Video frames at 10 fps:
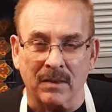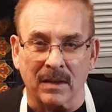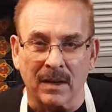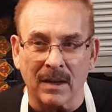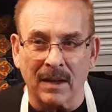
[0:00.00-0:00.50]

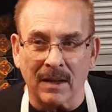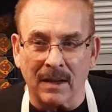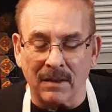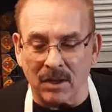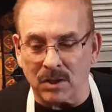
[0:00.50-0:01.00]

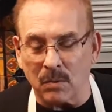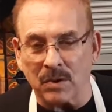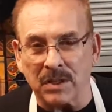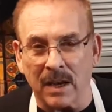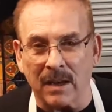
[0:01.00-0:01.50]
that you
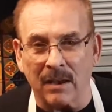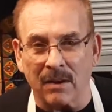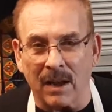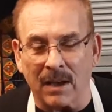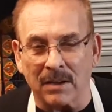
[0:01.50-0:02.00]
were sitting here and I